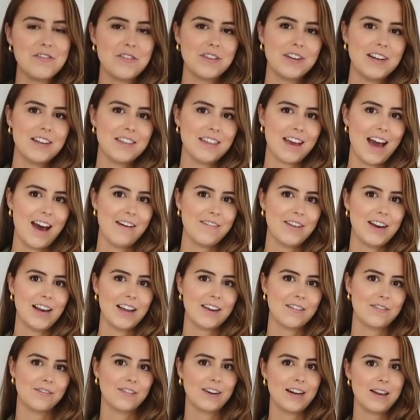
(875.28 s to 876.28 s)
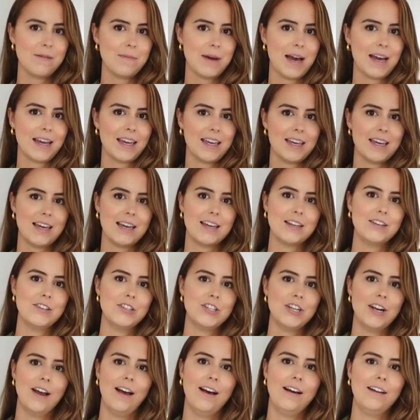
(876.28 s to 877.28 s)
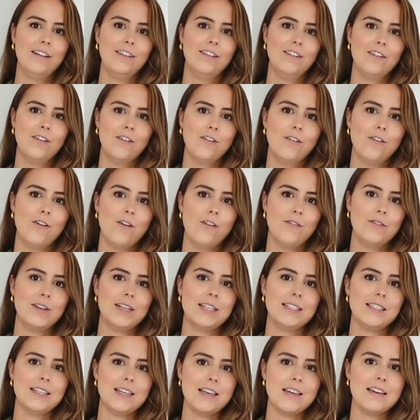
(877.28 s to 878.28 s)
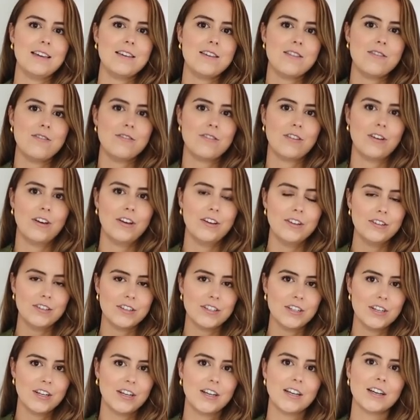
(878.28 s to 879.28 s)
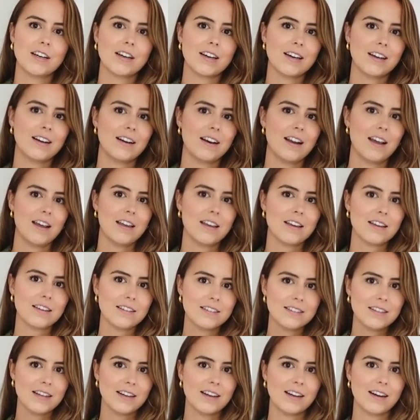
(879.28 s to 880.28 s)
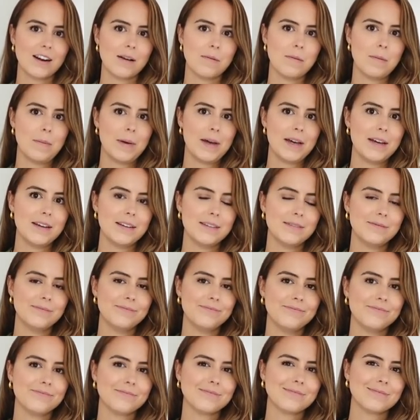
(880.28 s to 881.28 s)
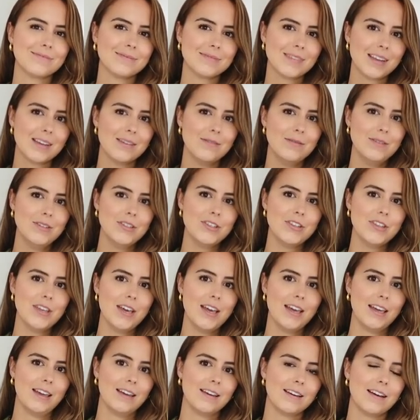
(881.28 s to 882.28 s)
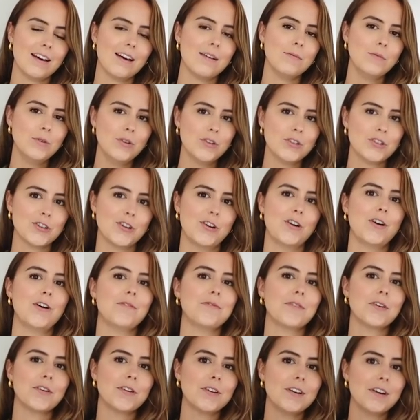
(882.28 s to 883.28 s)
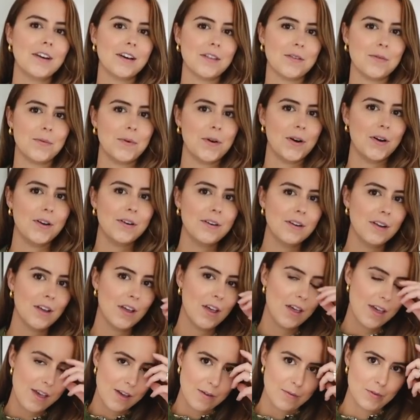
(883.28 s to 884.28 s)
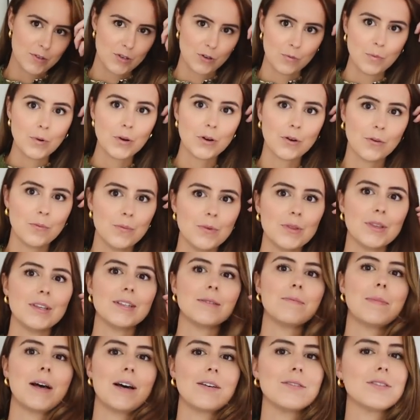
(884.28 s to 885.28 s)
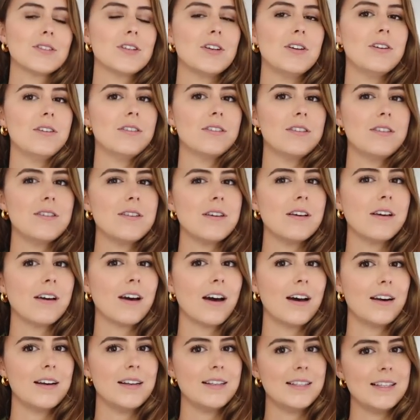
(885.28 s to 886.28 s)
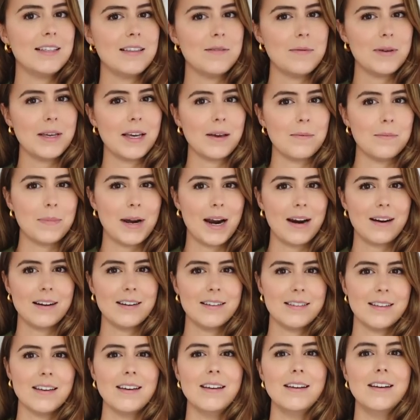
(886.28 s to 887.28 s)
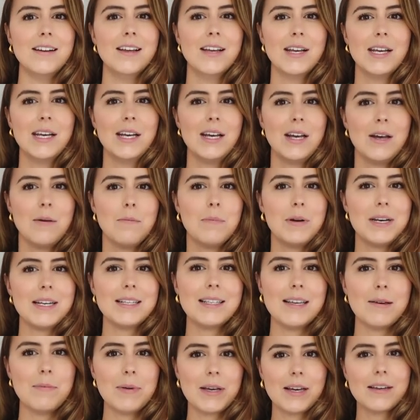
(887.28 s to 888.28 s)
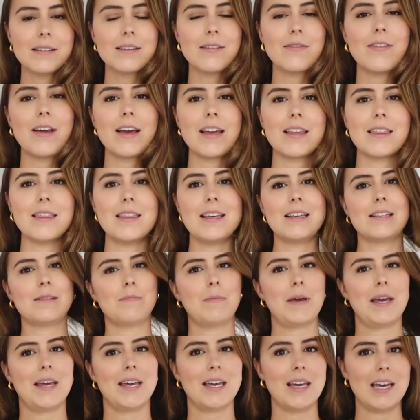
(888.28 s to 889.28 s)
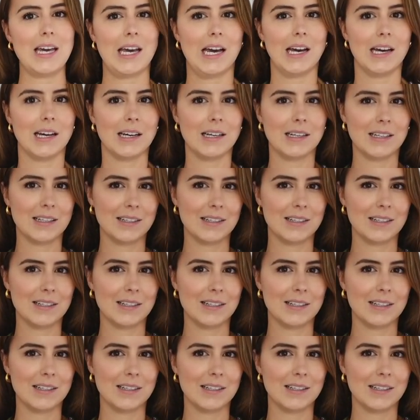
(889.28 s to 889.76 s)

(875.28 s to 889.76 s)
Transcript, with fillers: you could either have it like really baggy and chill, or obviously you could kind of like tuck it up a bit. What do you think? I'm not sure. Got another one which I'll put on with this blouse too so you can kind of see them in comparison. But is it because of like this bit here?